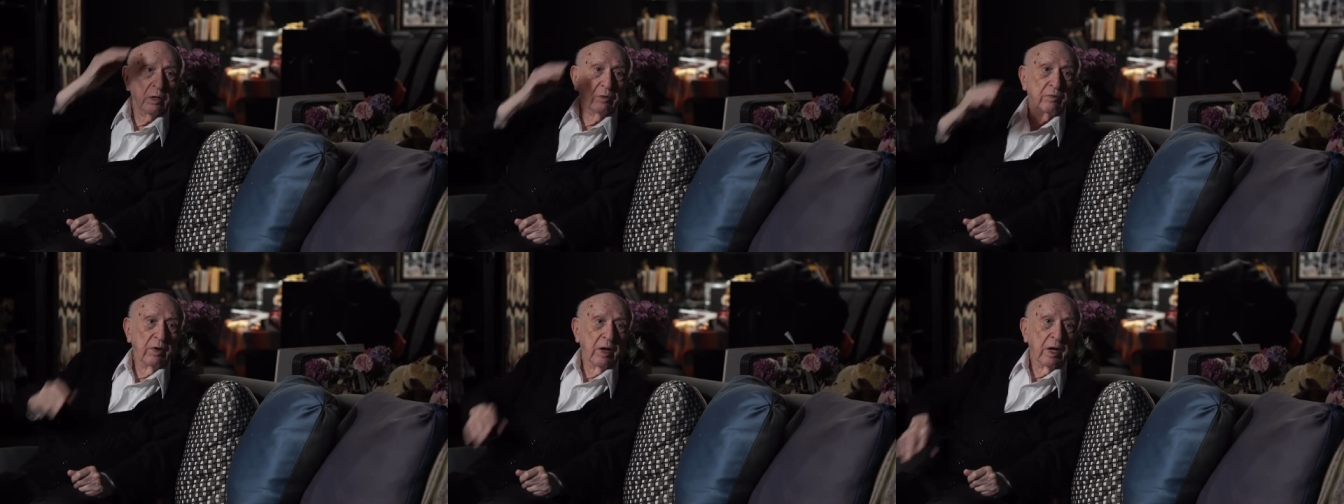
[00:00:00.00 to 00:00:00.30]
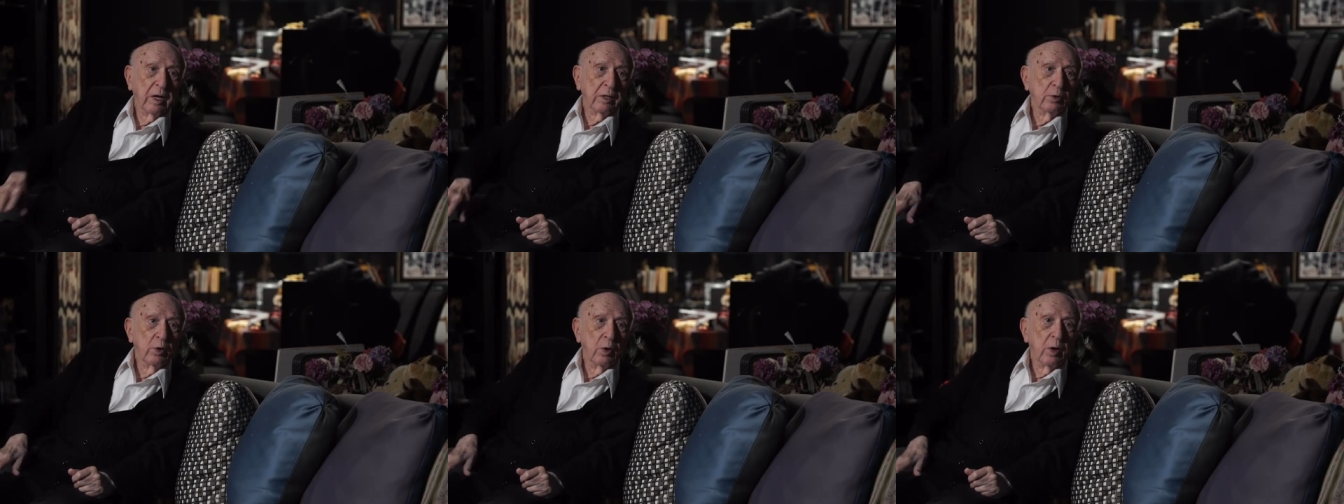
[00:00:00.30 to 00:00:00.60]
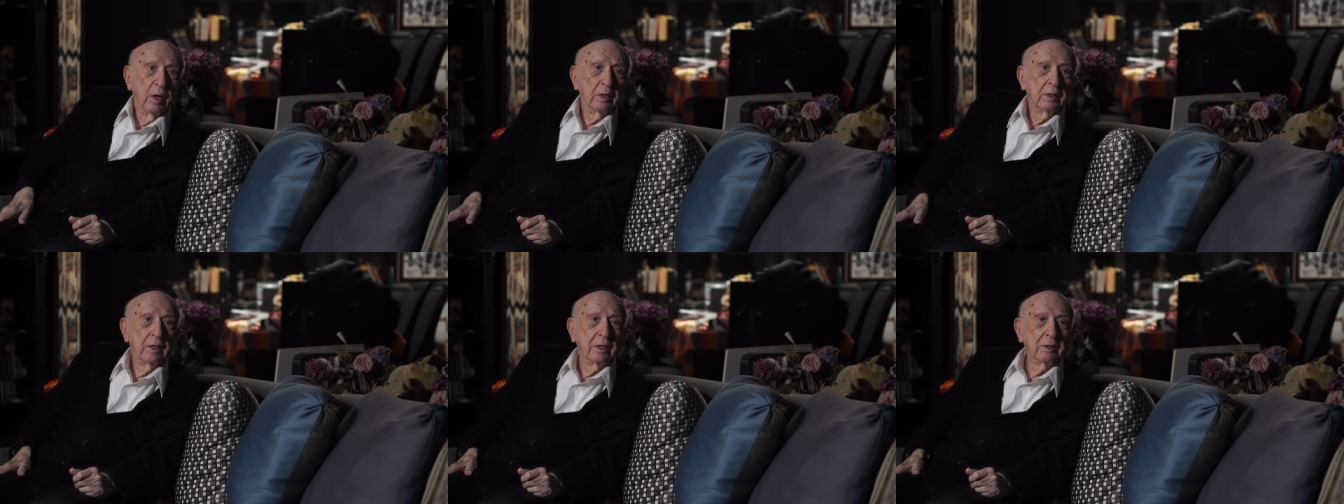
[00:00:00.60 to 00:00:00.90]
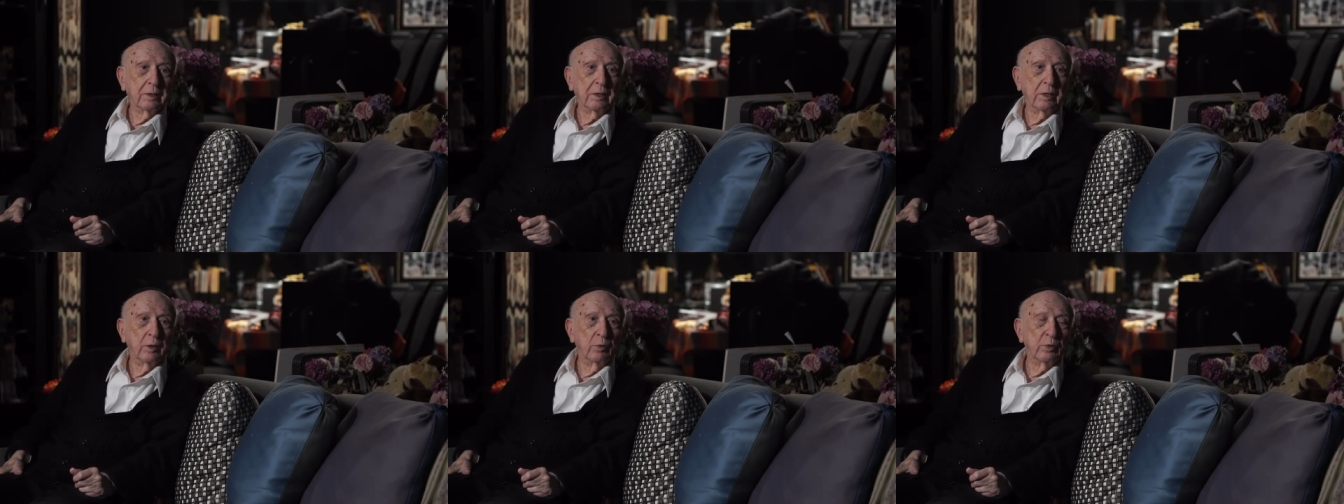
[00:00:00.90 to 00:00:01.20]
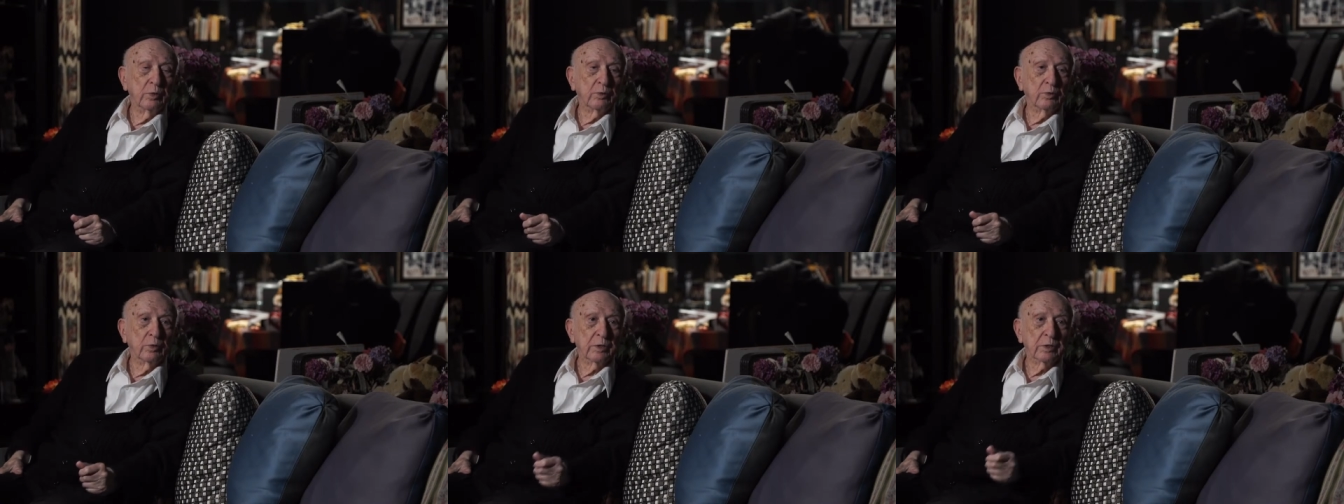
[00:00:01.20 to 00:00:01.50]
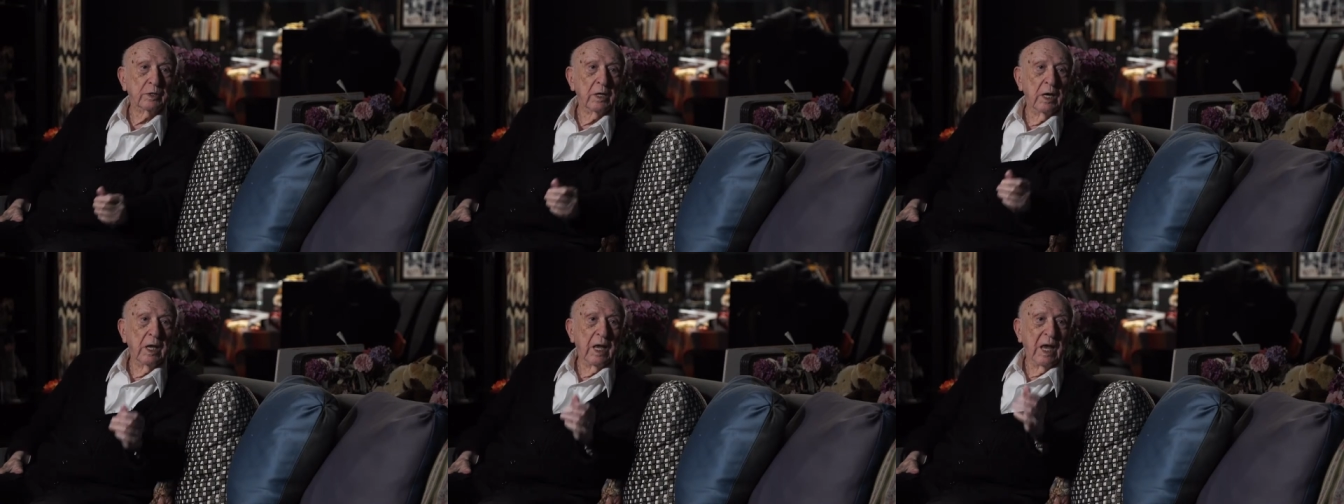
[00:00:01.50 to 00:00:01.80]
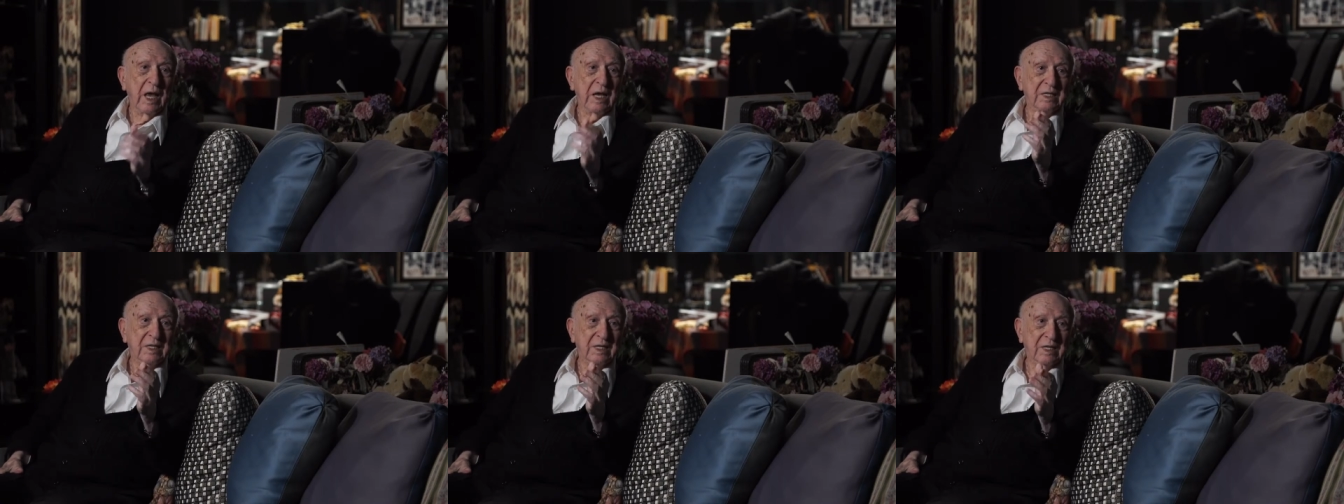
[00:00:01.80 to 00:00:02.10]
Faranor Adati, which was
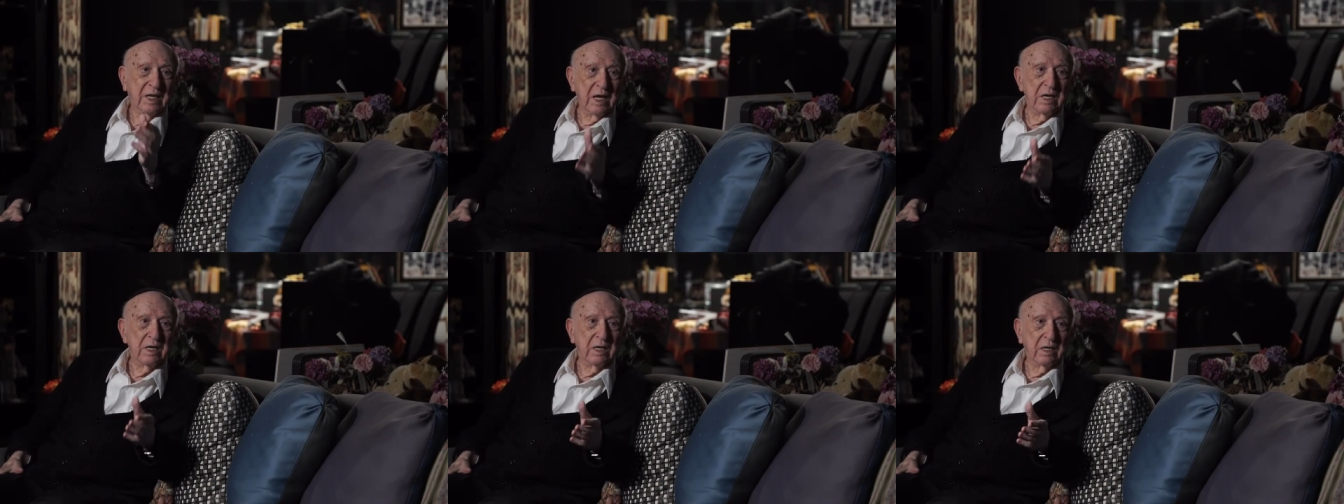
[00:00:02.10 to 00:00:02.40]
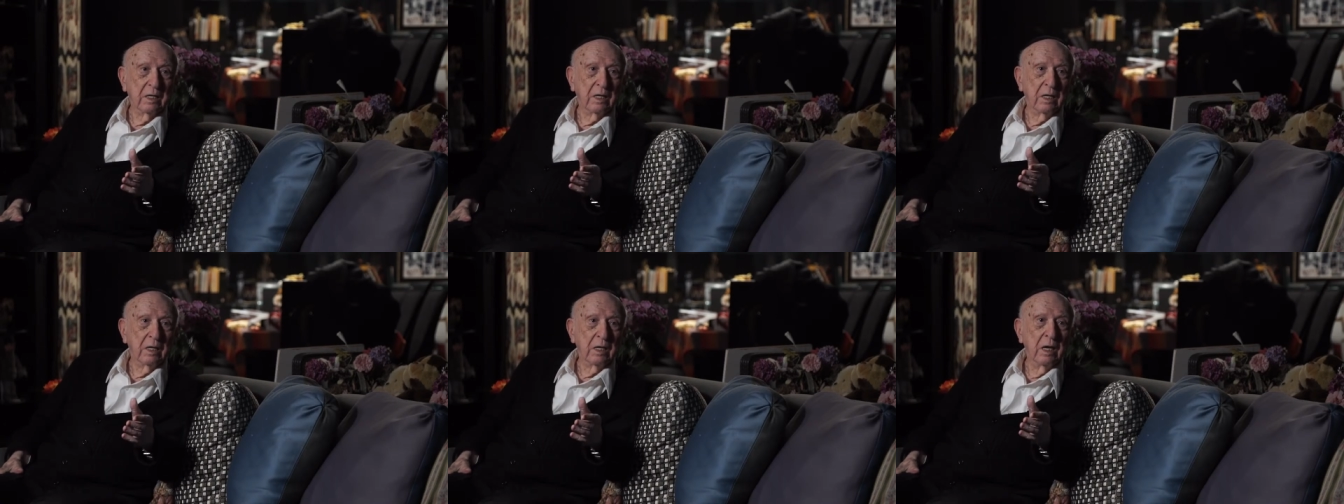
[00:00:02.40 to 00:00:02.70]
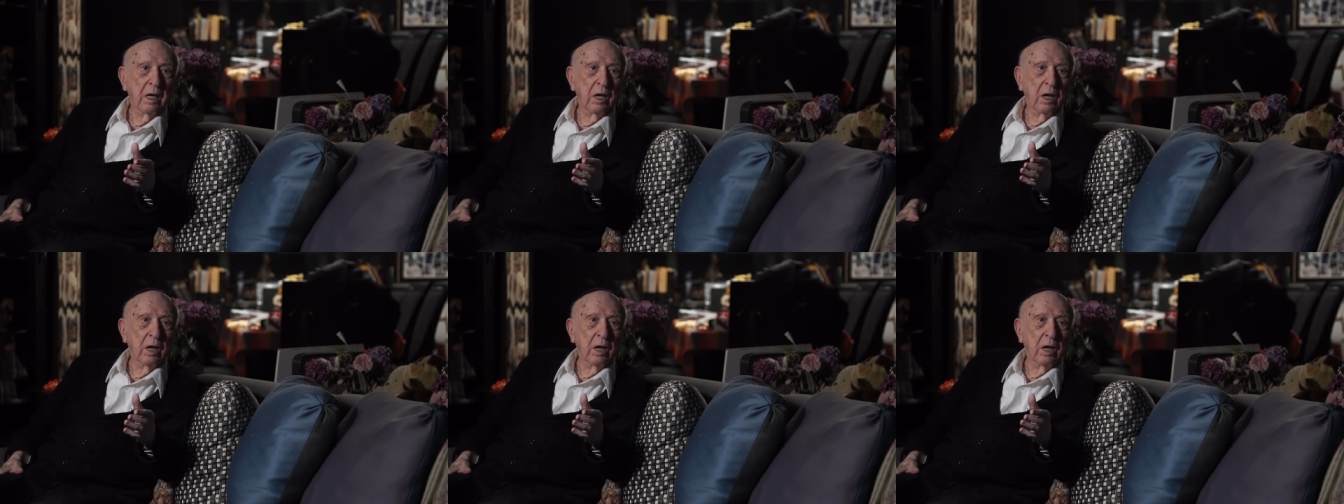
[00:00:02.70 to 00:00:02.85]
a center